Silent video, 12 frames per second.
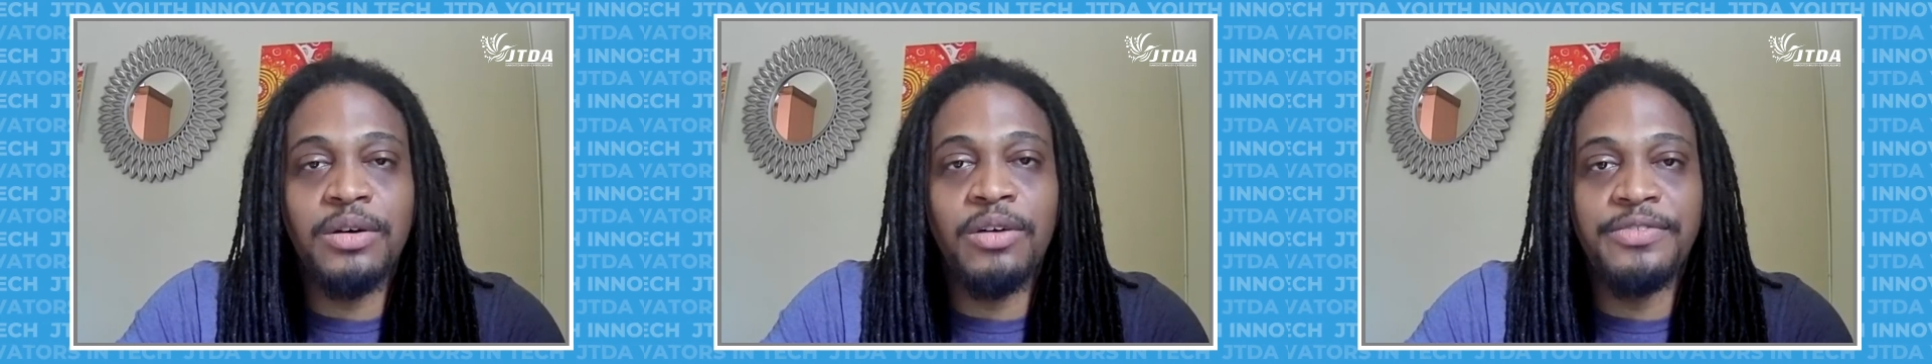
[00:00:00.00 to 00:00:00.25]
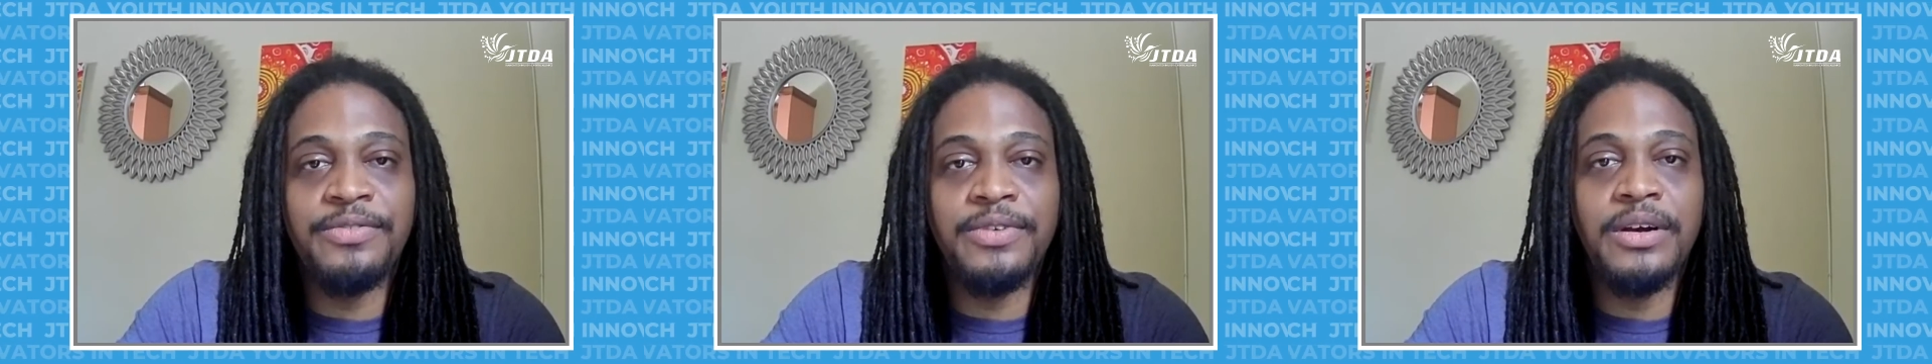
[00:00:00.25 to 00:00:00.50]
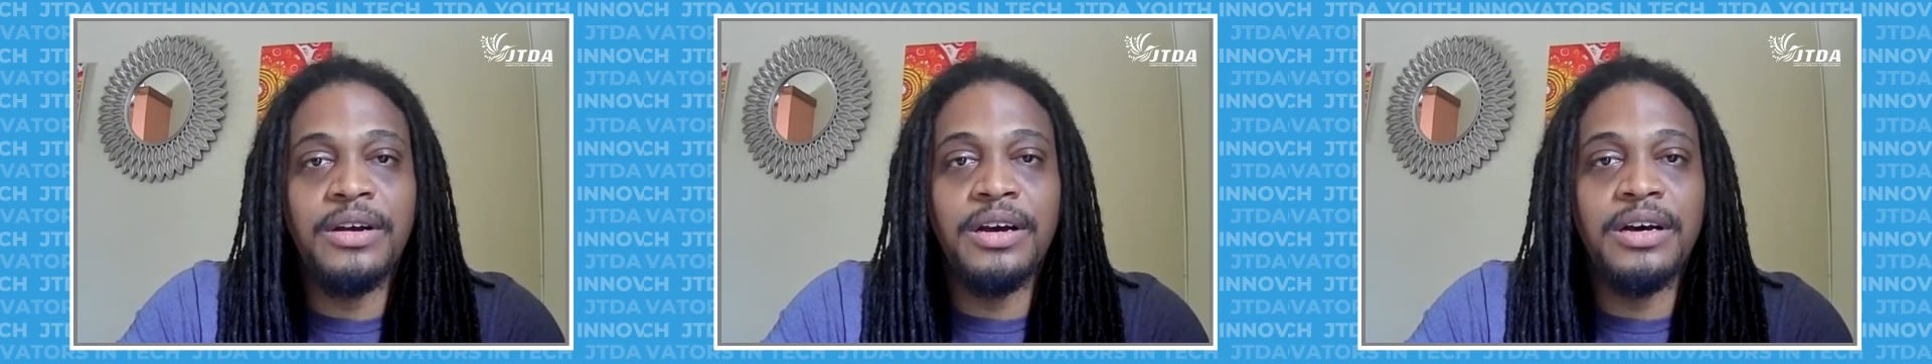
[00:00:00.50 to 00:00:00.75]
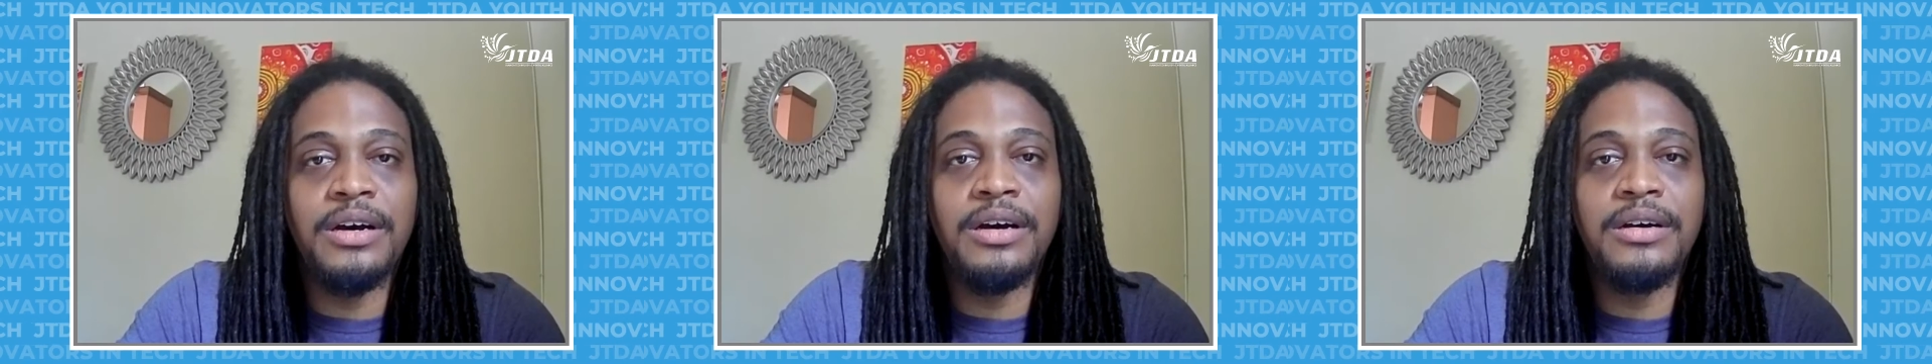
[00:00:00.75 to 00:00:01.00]
of
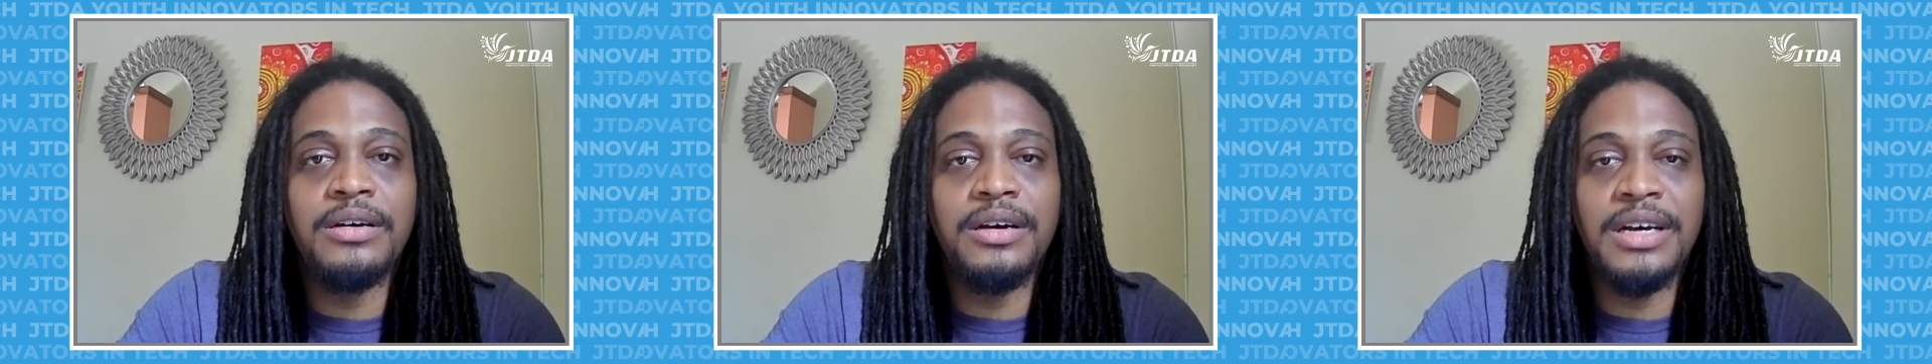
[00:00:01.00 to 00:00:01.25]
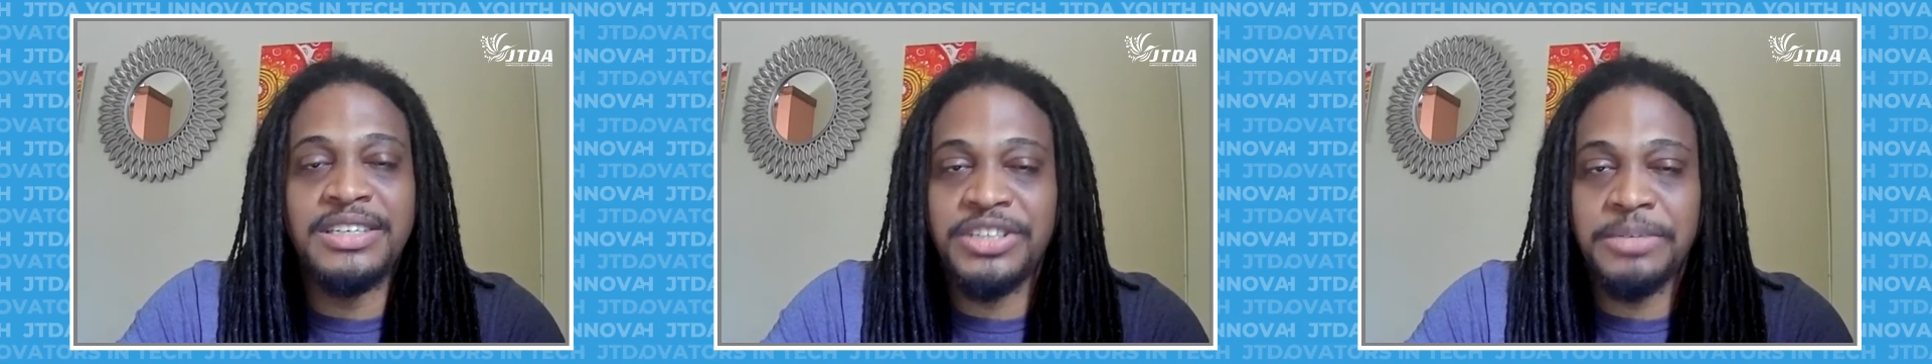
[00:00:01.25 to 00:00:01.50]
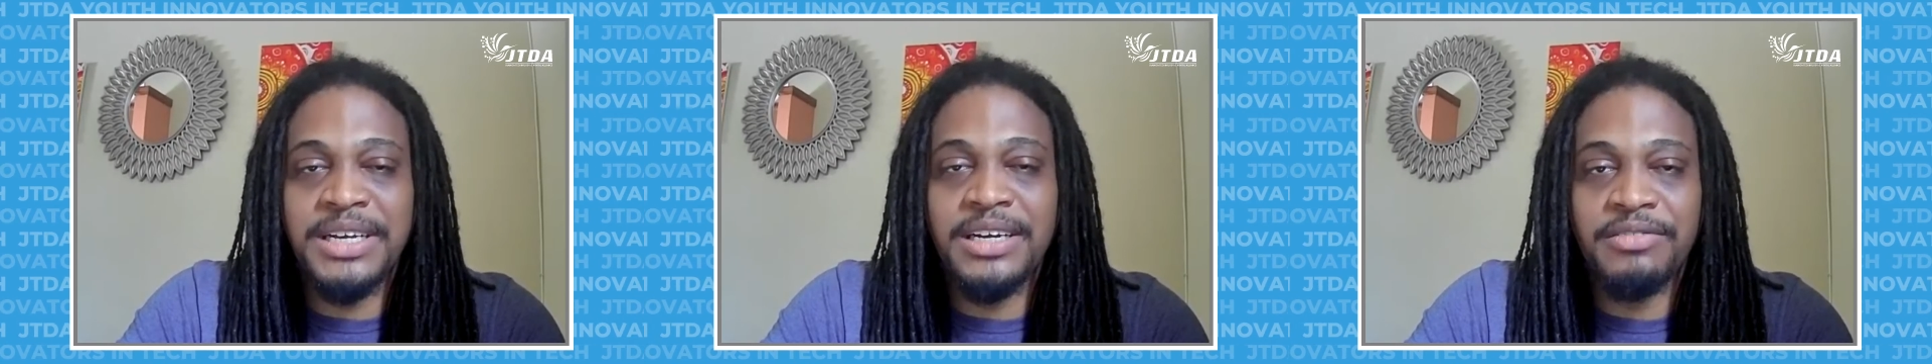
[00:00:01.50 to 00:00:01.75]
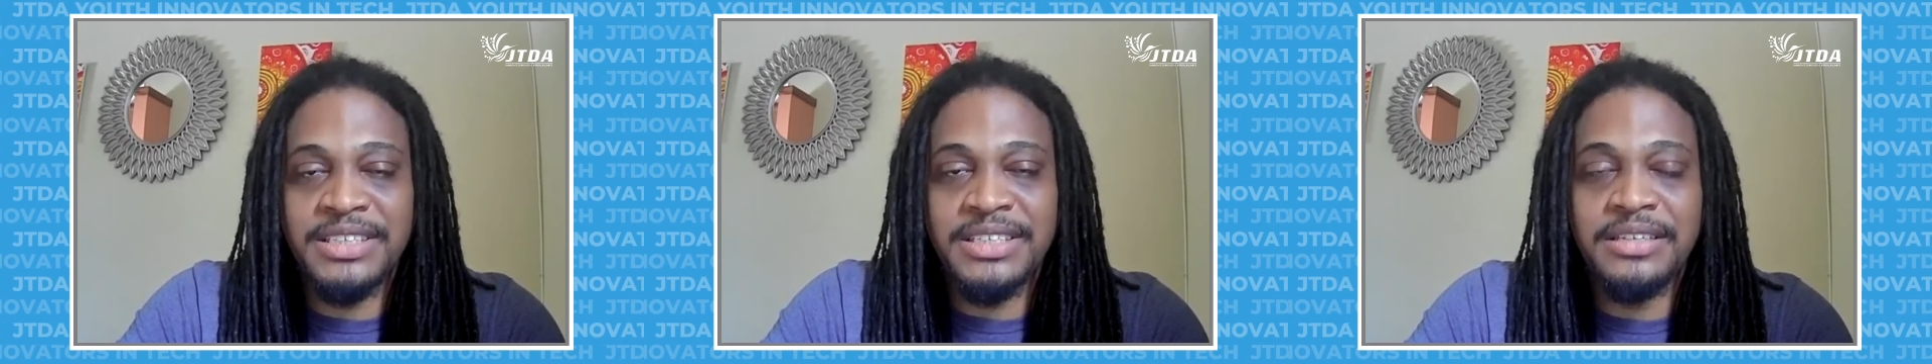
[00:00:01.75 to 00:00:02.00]
a Jamaican
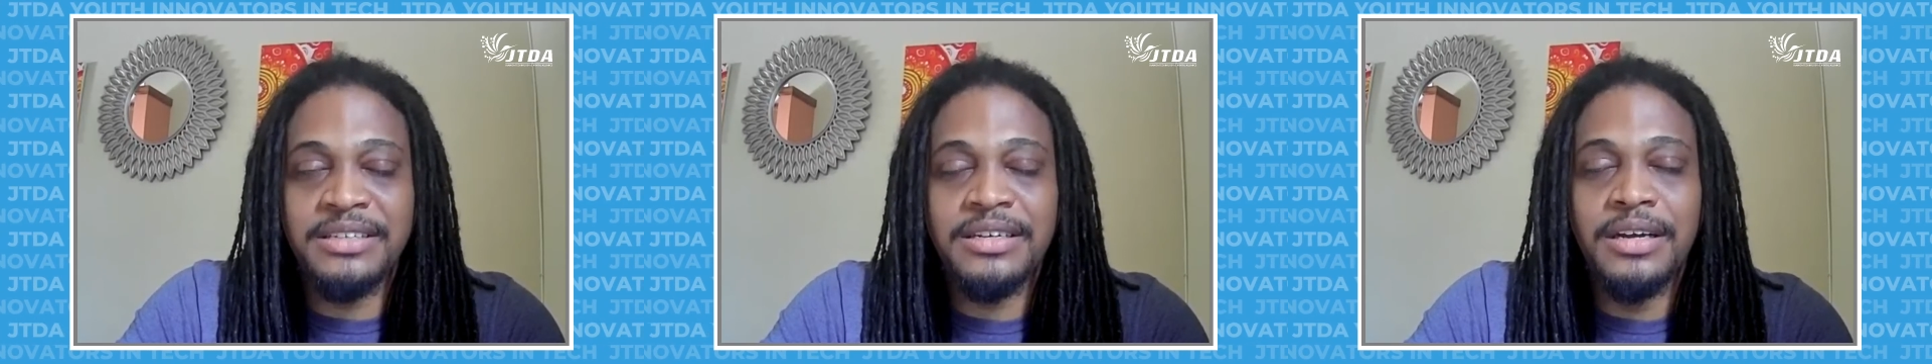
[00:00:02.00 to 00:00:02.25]
resident.